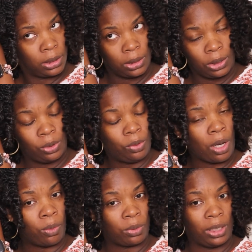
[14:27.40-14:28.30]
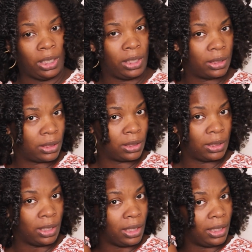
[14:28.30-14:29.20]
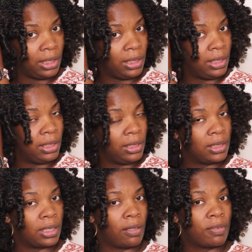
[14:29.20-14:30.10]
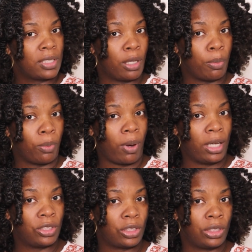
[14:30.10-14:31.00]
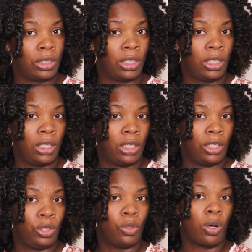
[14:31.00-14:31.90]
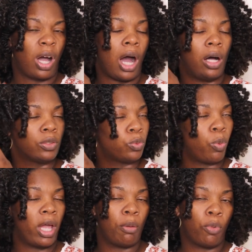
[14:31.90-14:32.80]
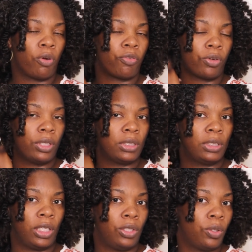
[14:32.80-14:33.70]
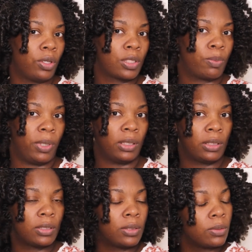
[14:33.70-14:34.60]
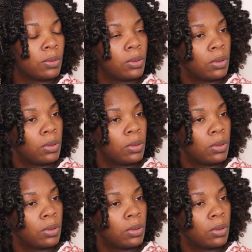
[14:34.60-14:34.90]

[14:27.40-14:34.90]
you don't get the ease of separation. You'll cause way more frizz than you're expecting to.